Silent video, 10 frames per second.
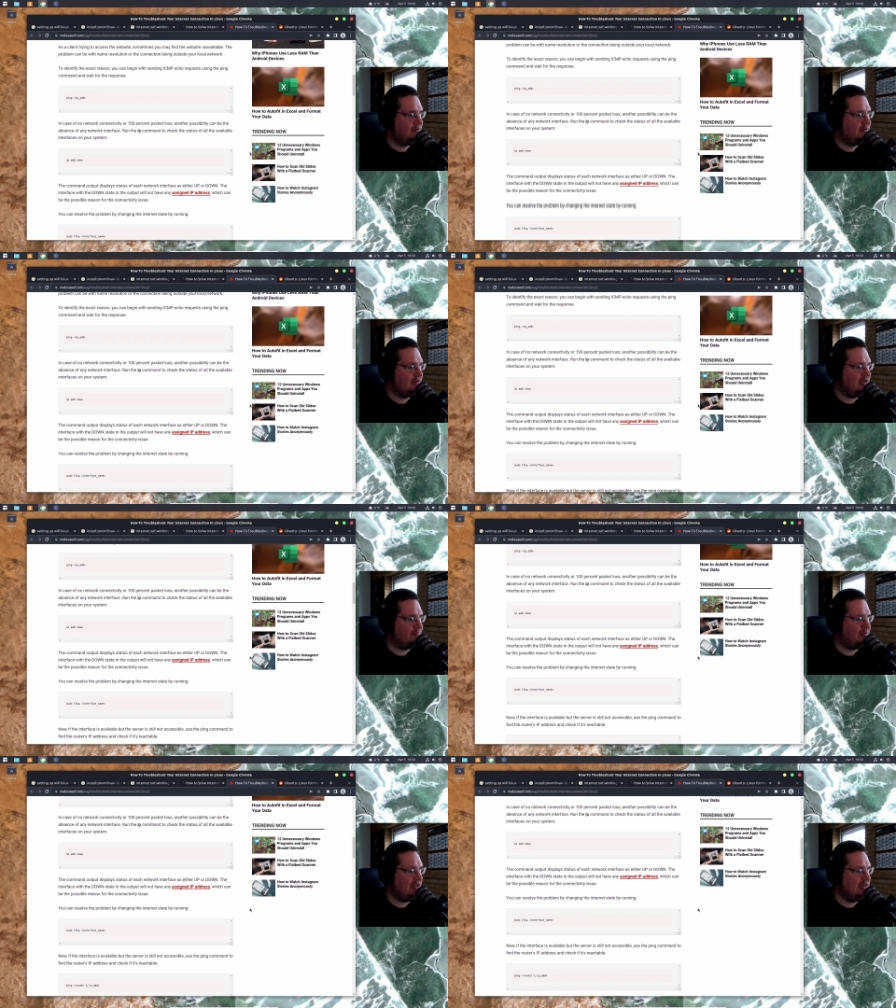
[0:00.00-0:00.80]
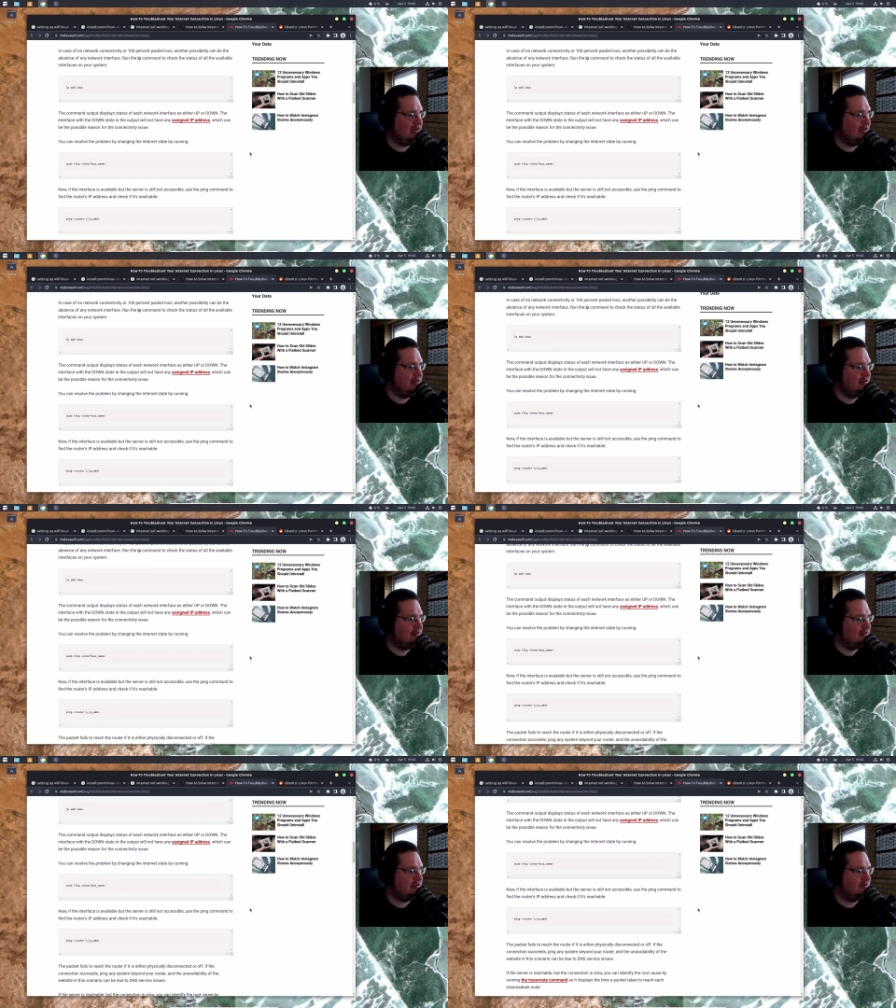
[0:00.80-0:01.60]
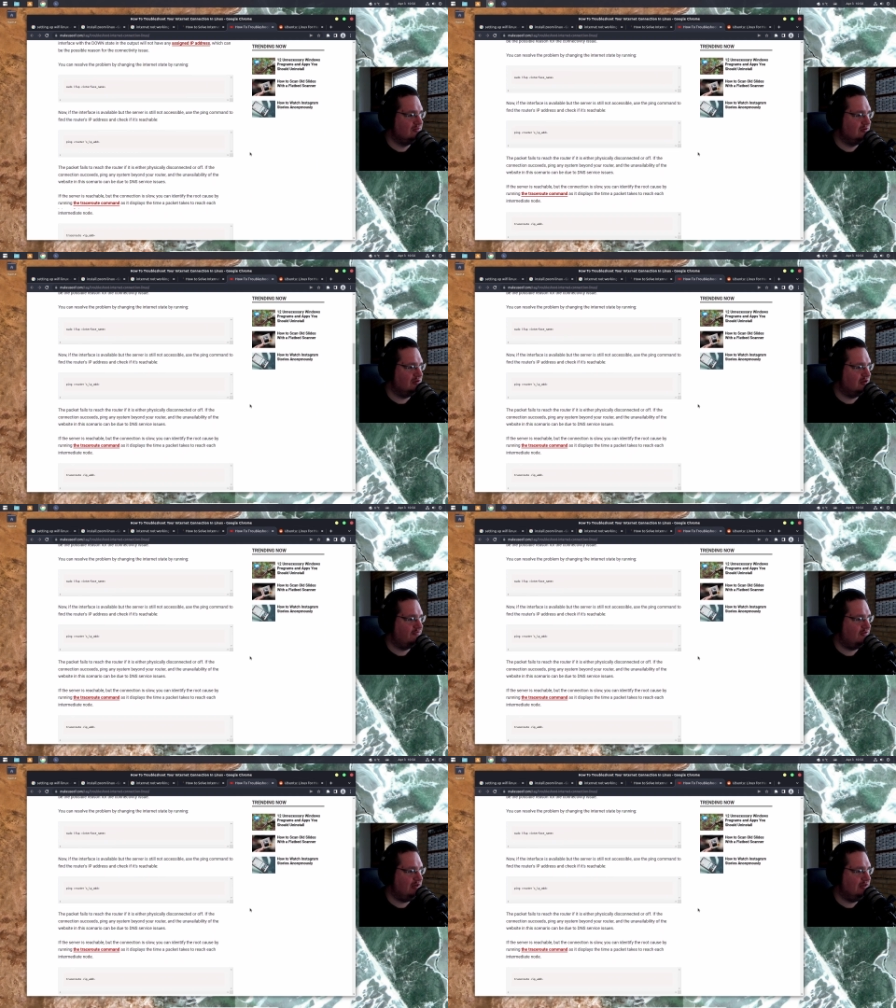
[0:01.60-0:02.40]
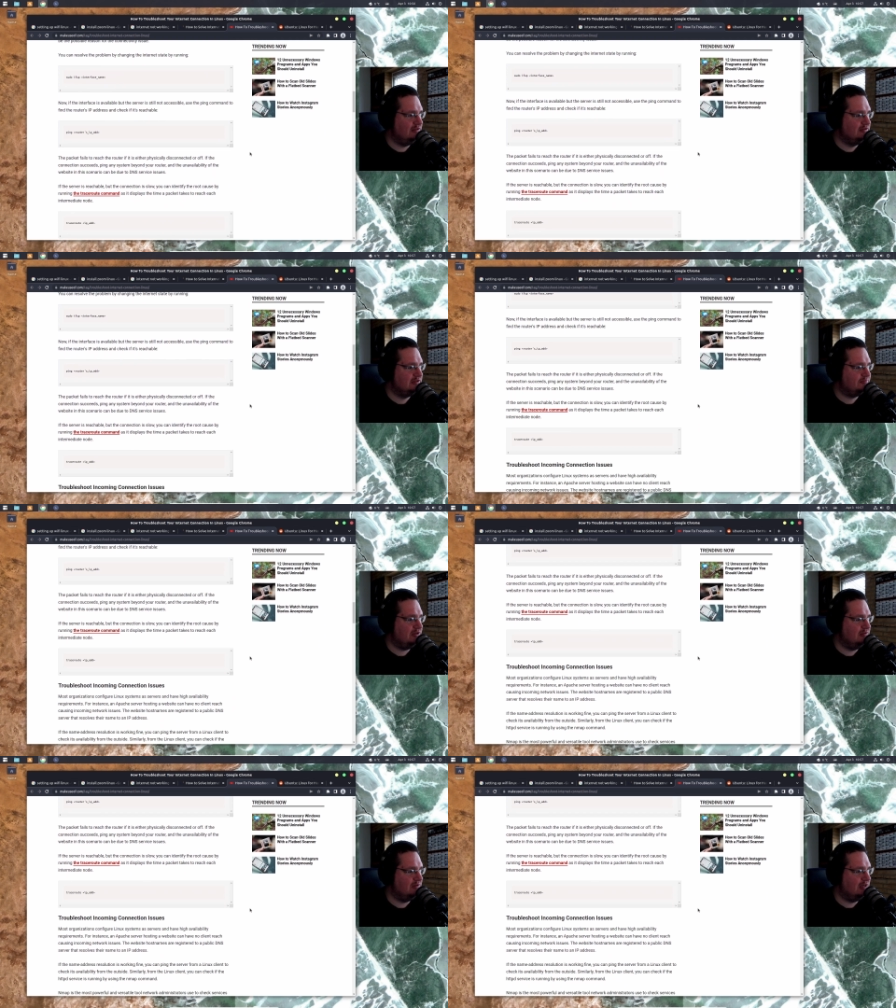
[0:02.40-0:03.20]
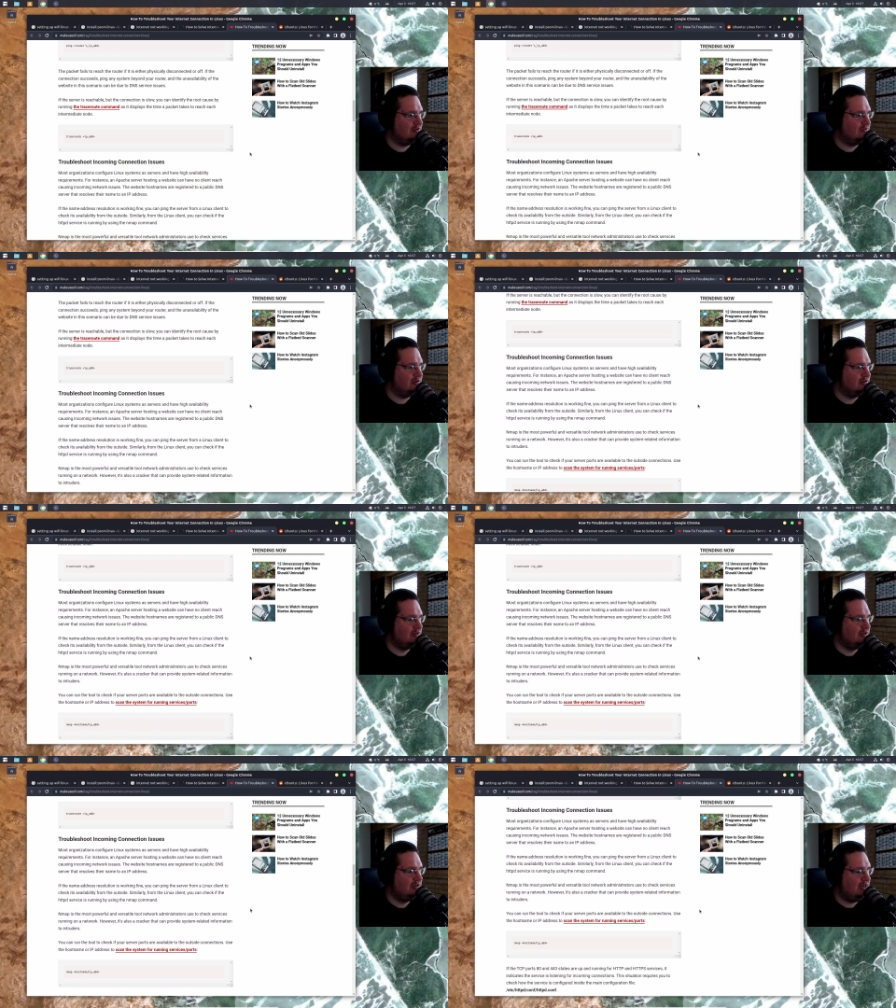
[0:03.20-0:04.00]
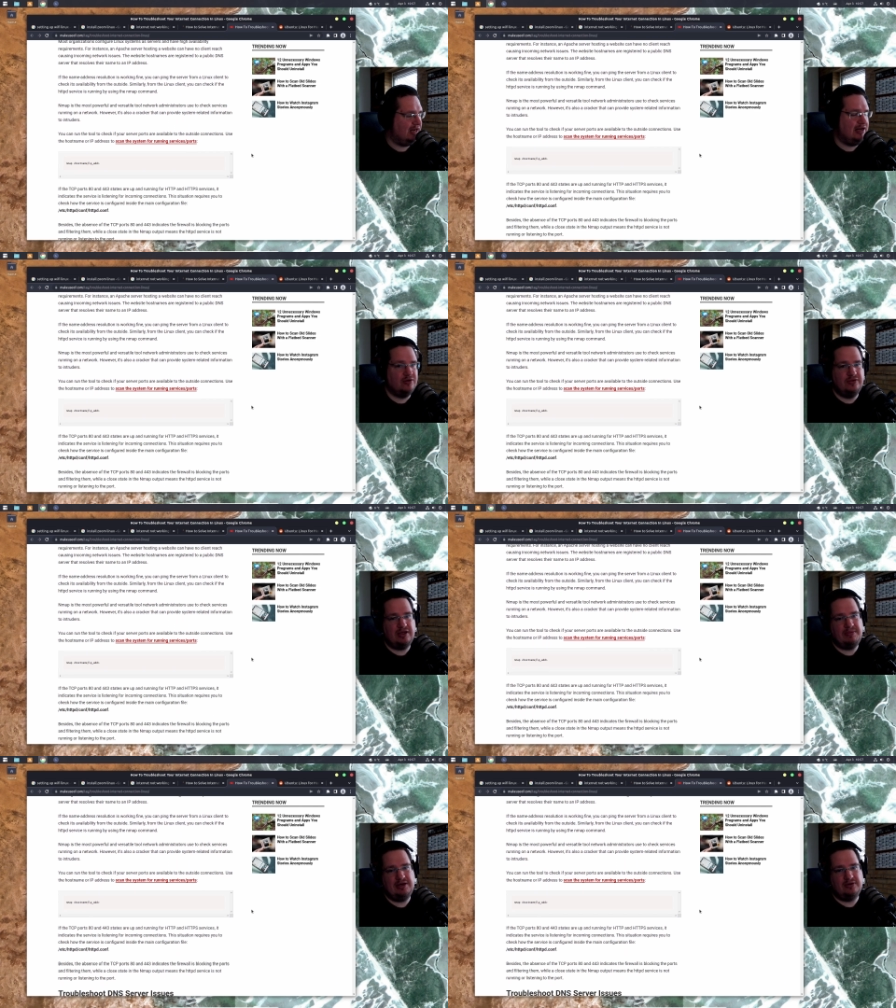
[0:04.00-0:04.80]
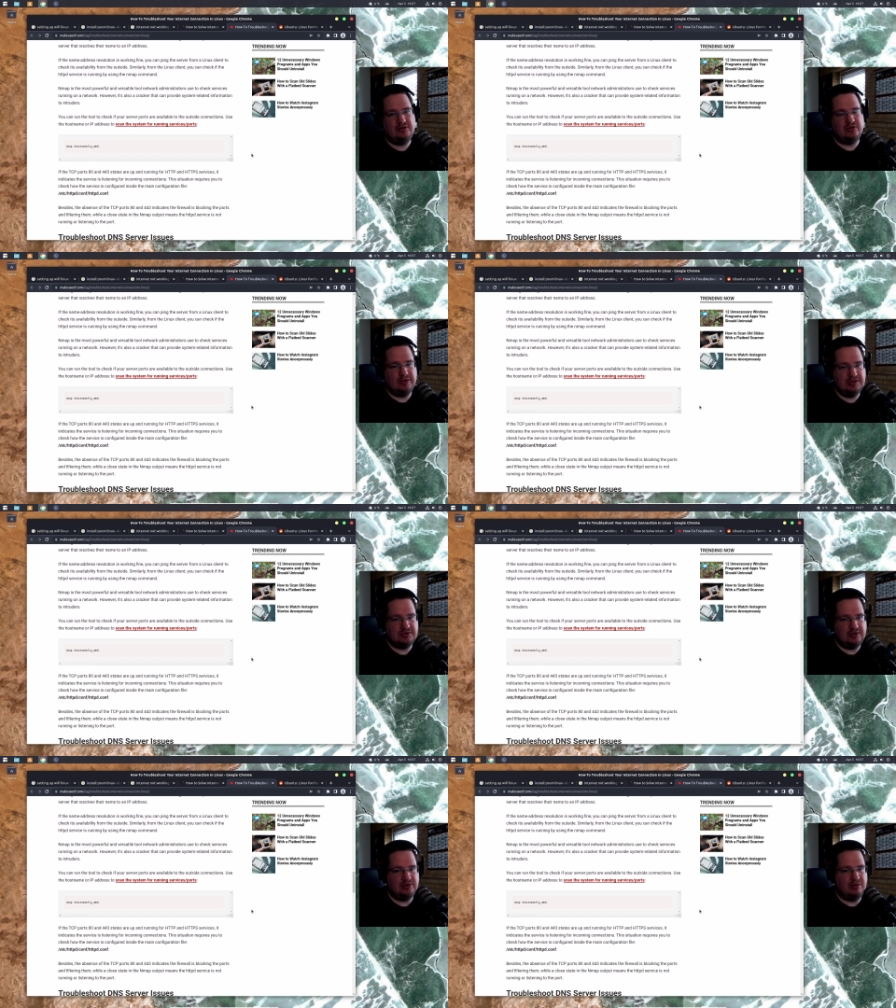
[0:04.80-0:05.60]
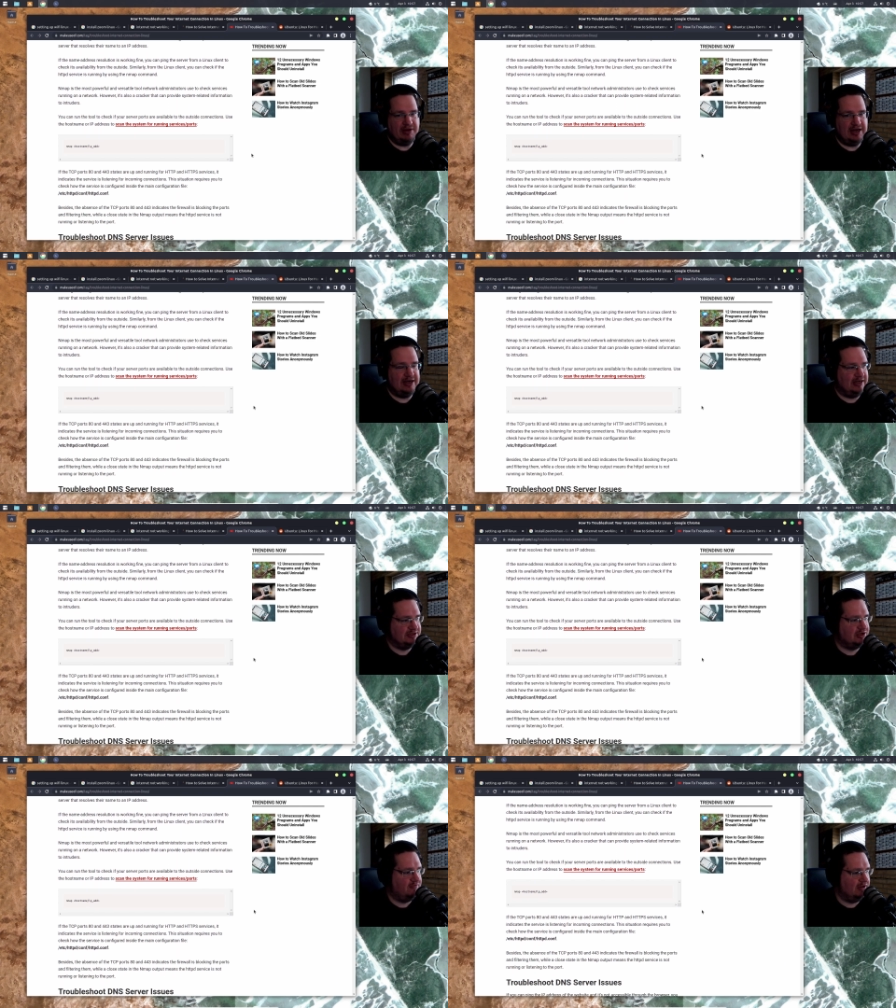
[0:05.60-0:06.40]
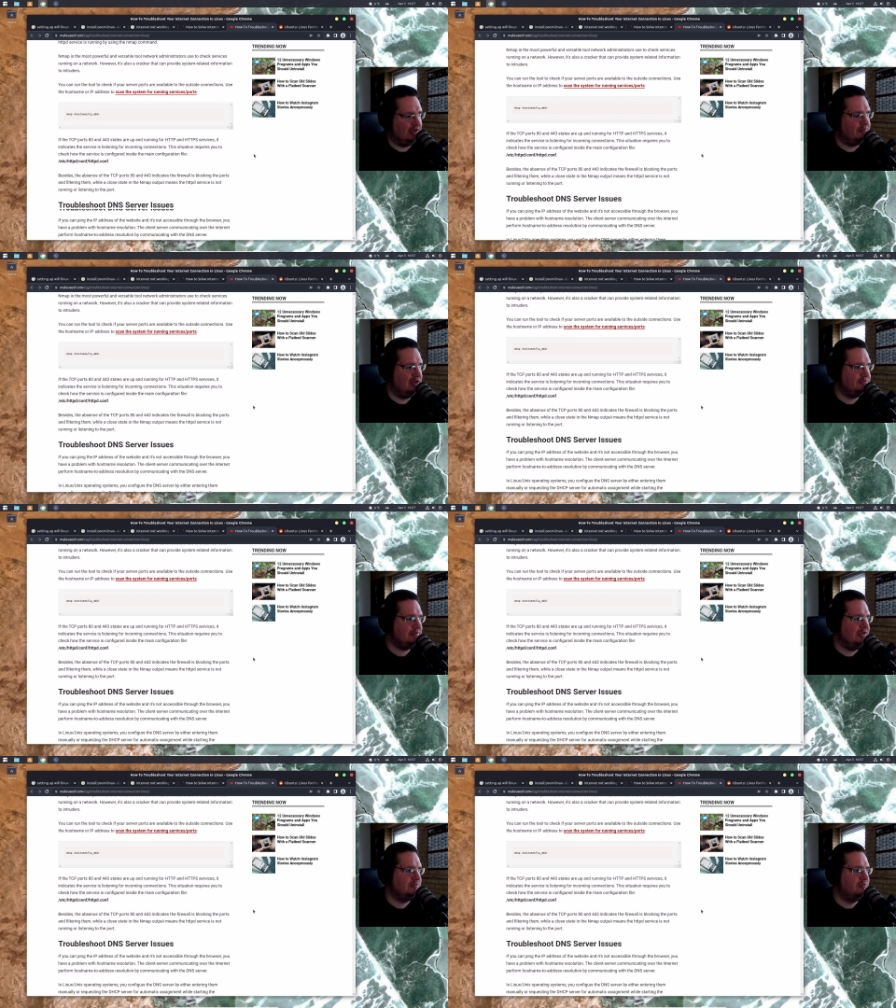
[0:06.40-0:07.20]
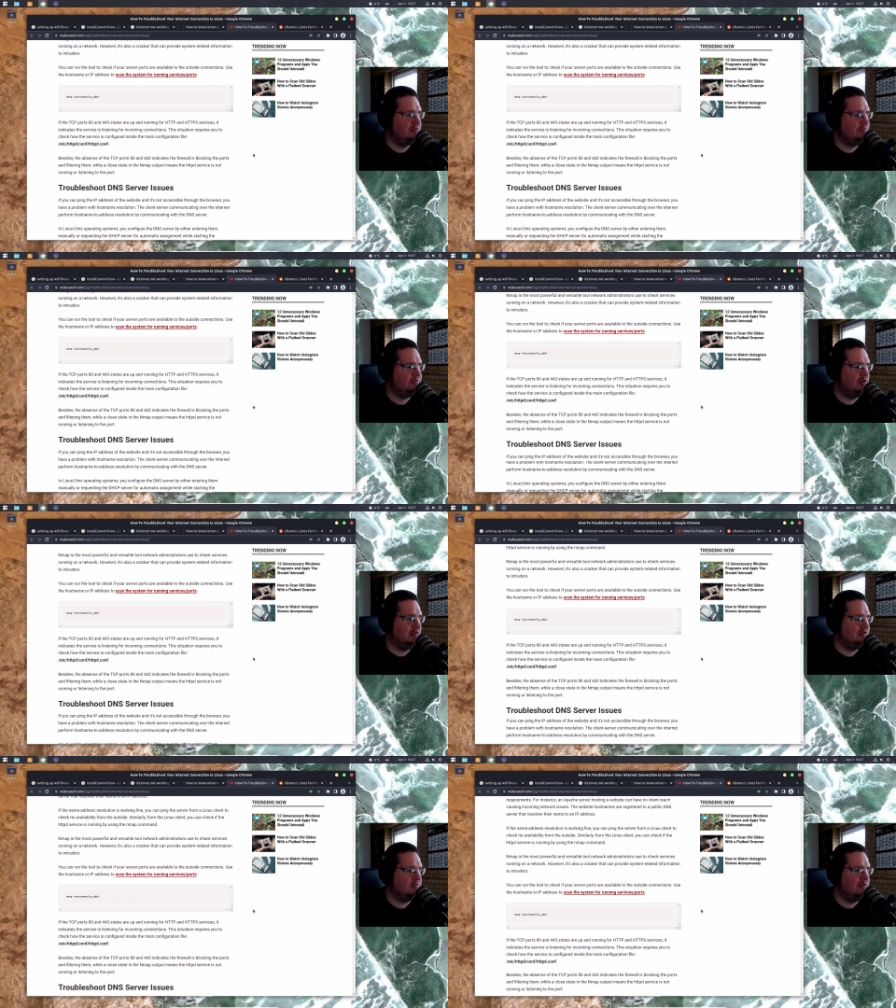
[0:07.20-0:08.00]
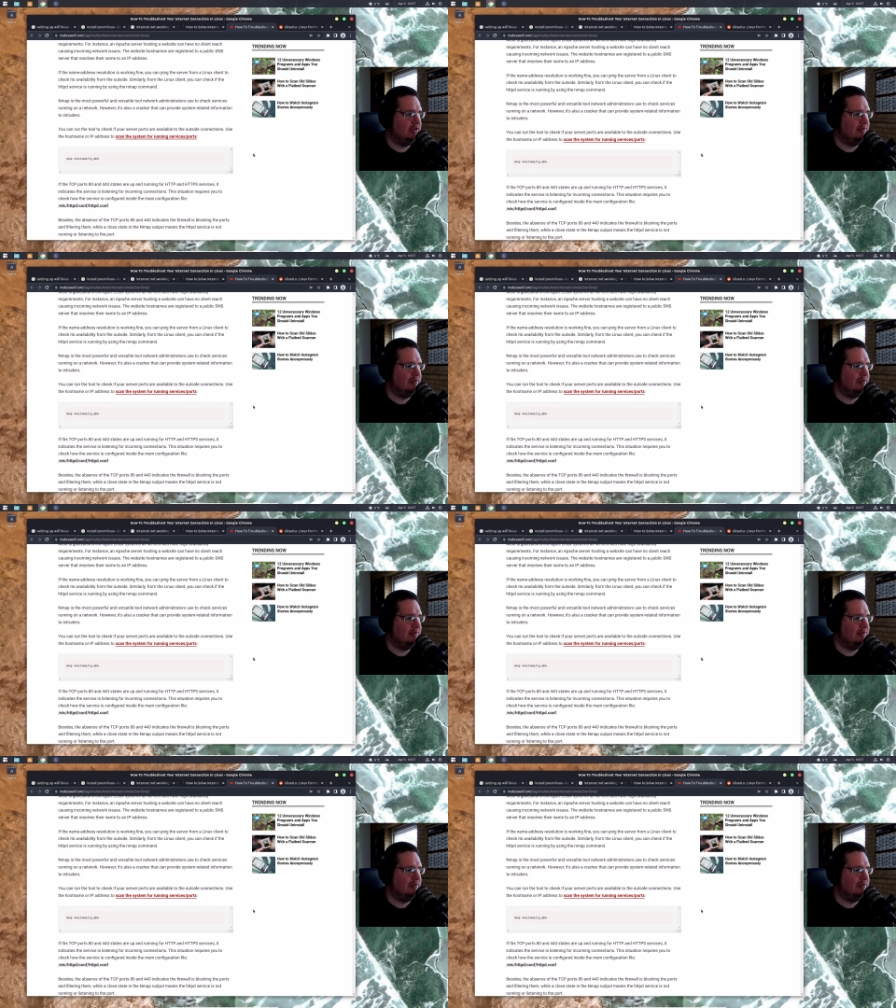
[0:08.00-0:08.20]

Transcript: They are pinging. They're doing a lot of things. Ping router. And I know they may not go into the command line and stuff like that, but I'm trying to put, uh, draw in a